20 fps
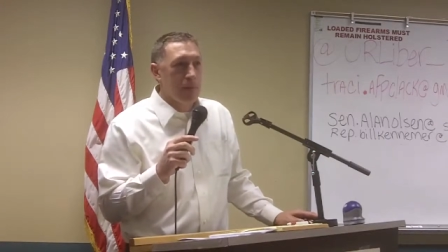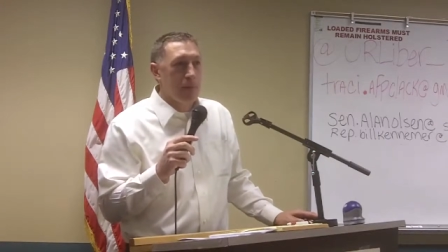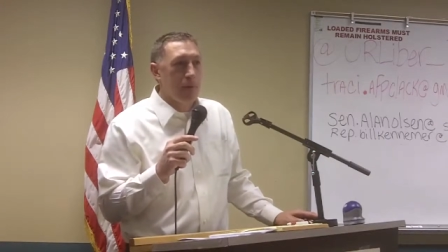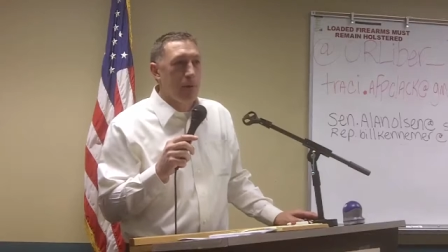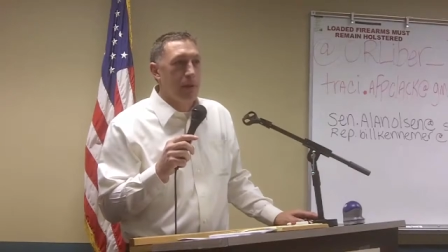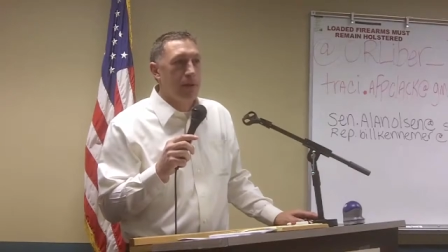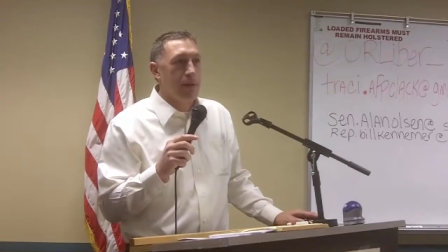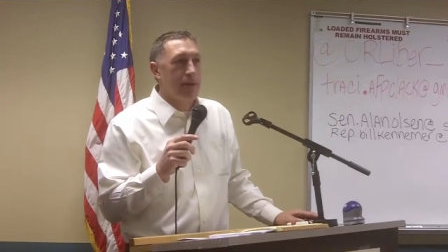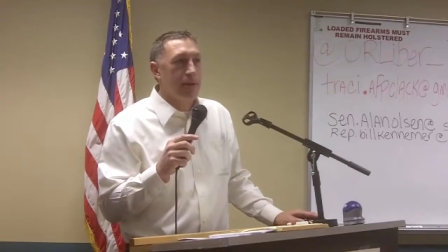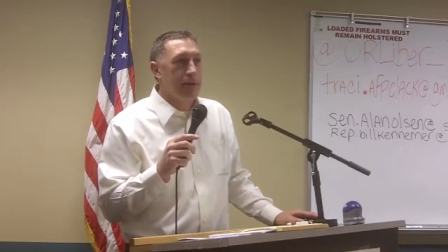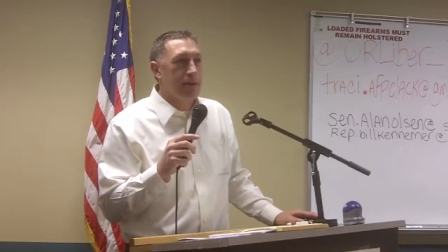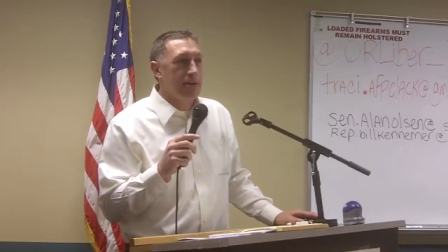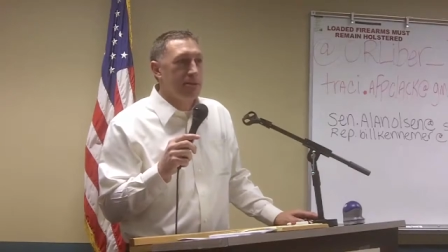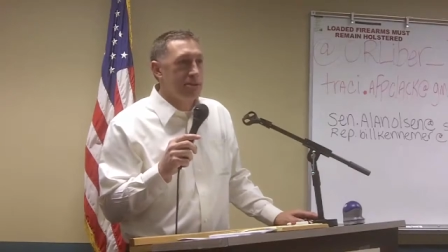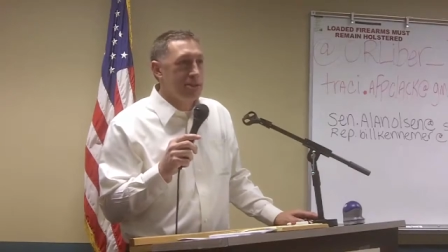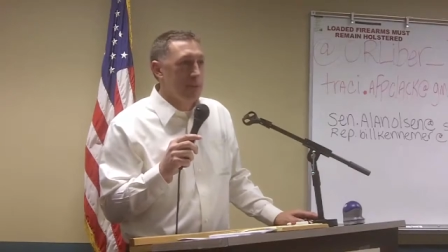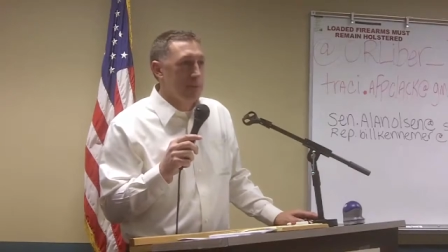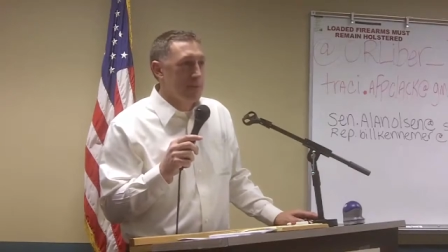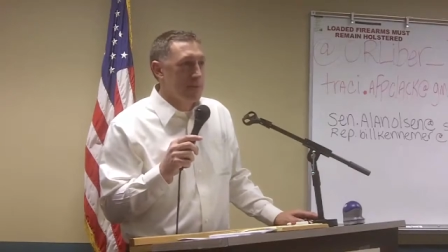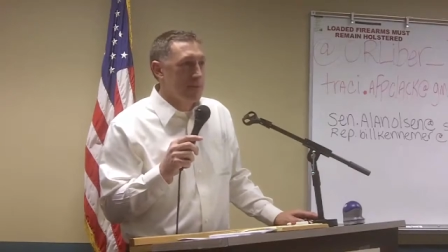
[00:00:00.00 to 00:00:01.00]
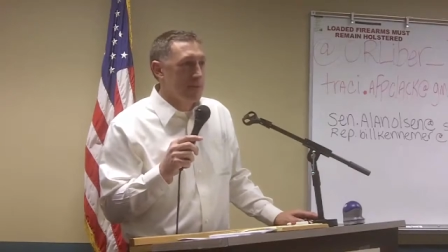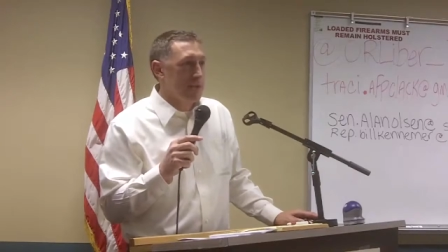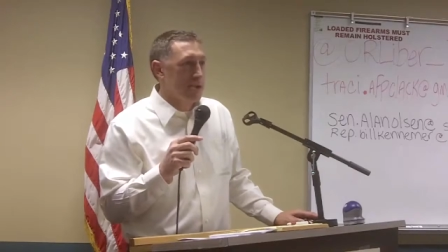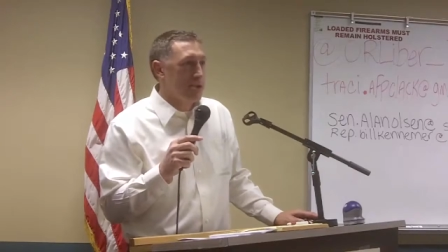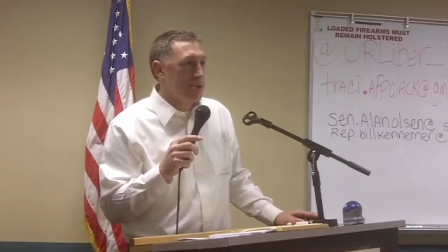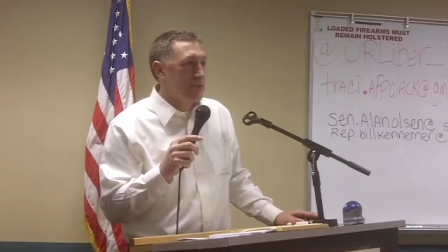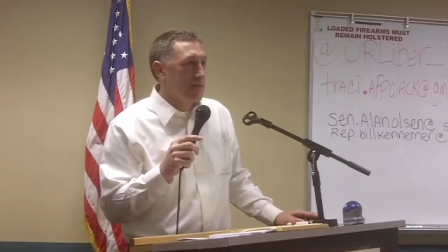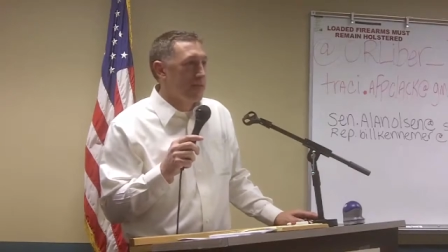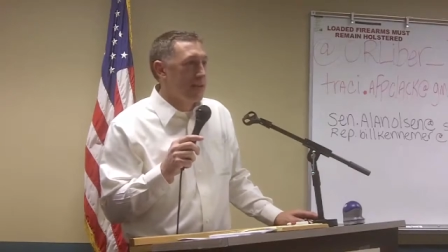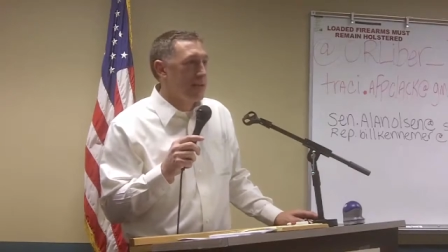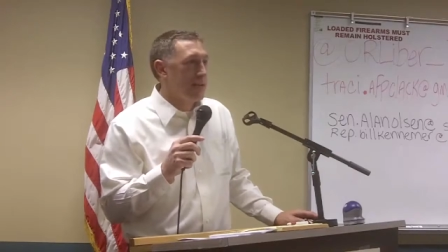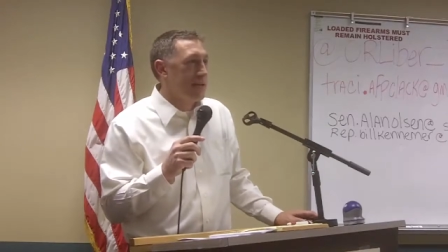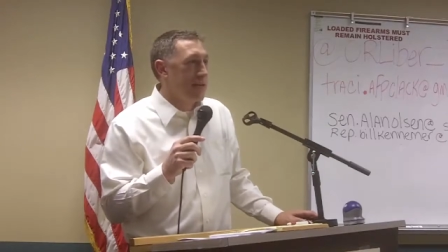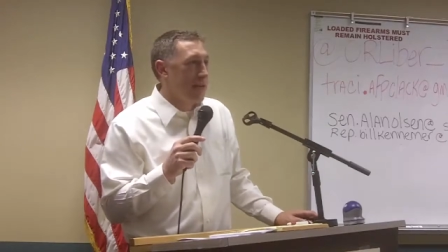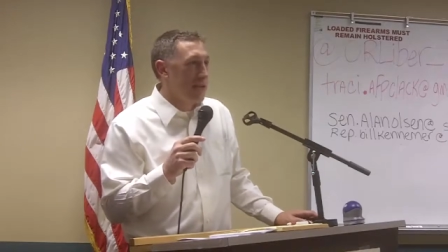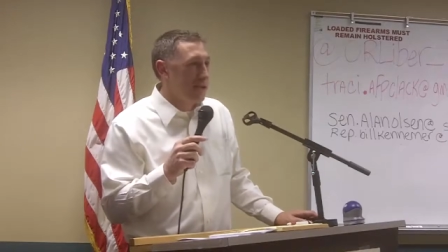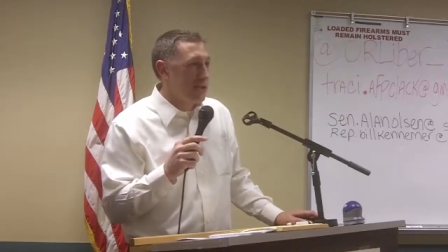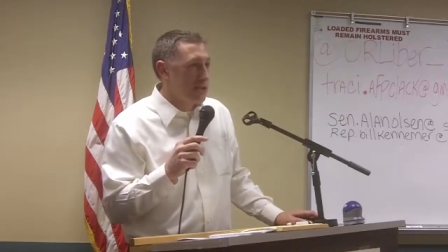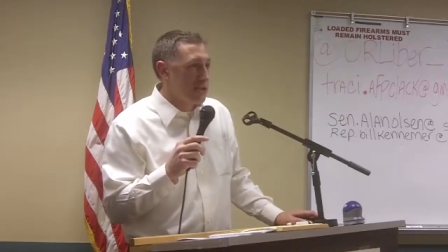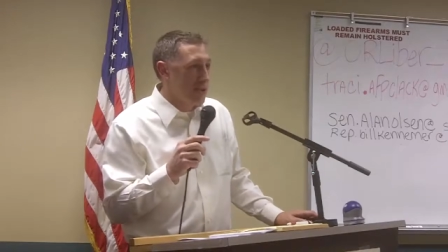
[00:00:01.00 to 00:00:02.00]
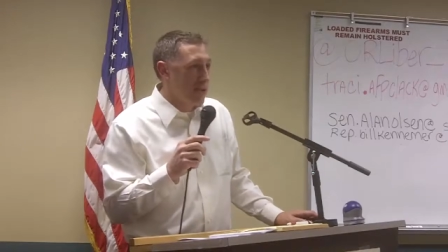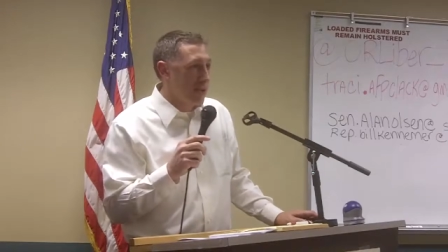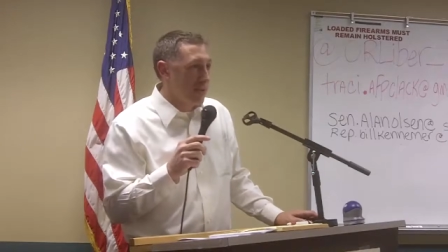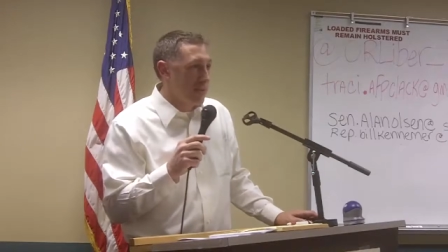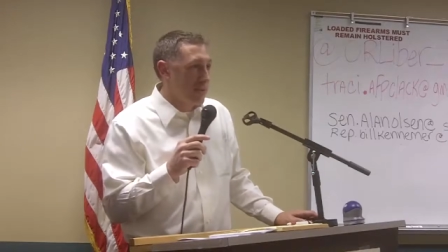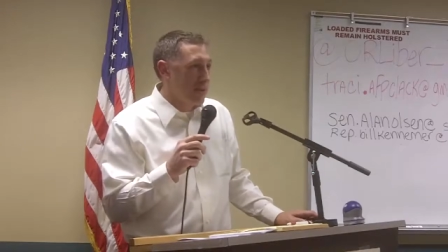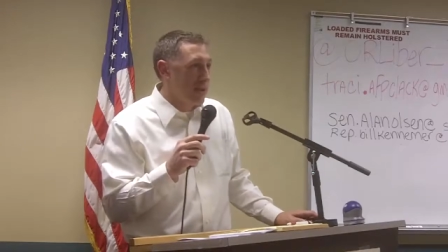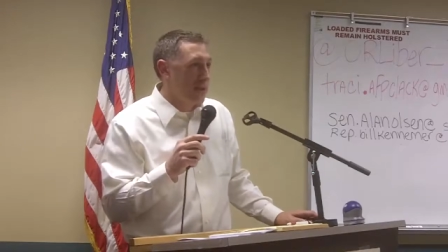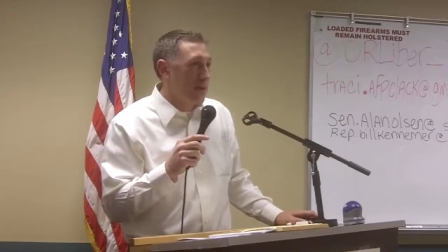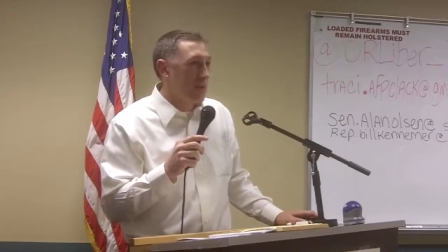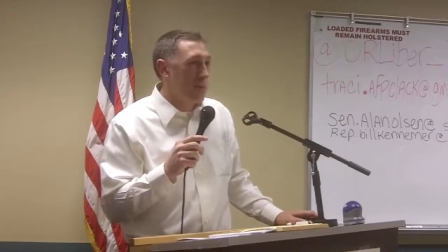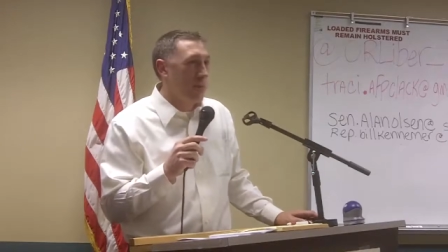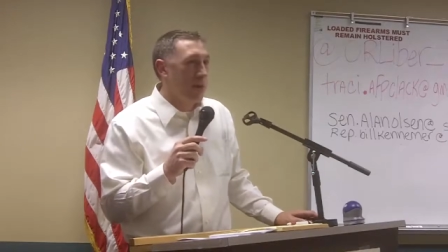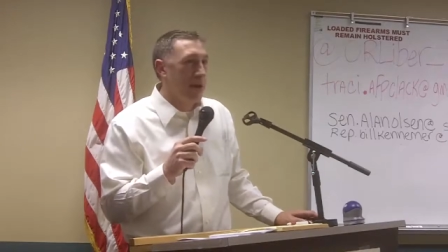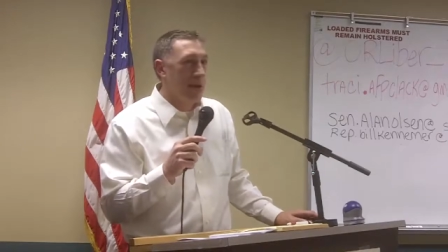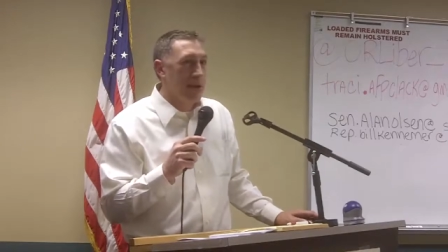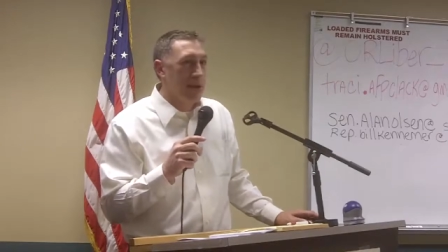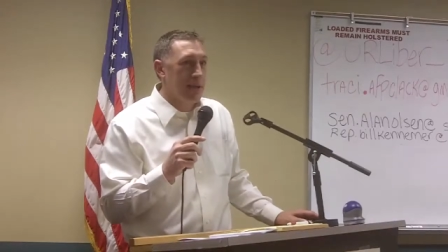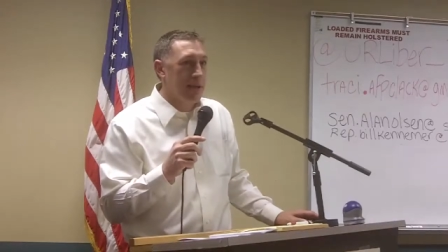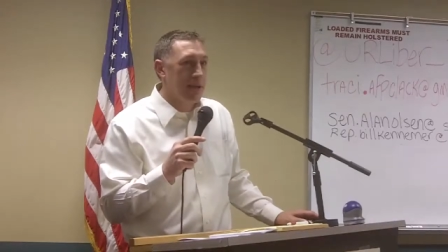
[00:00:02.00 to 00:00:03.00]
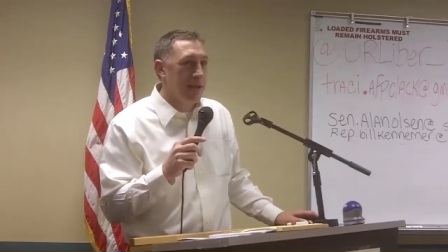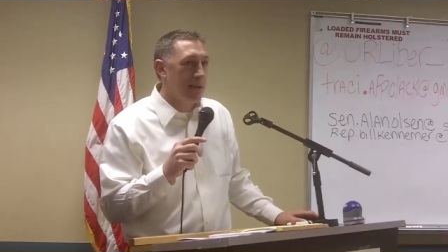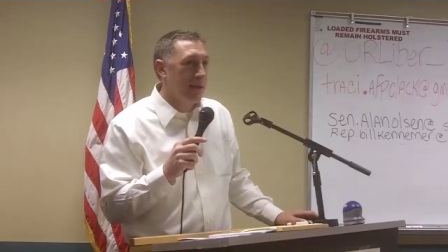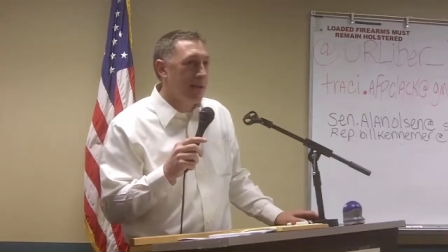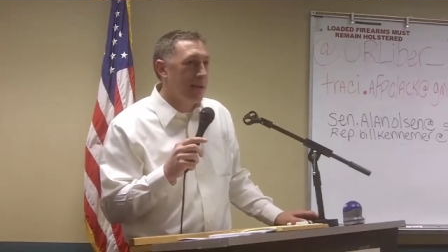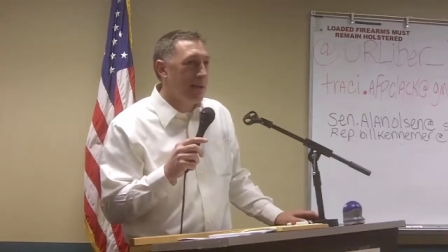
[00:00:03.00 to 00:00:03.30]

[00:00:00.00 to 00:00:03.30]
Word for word: you know, one of the leadership positions of the entire state political party,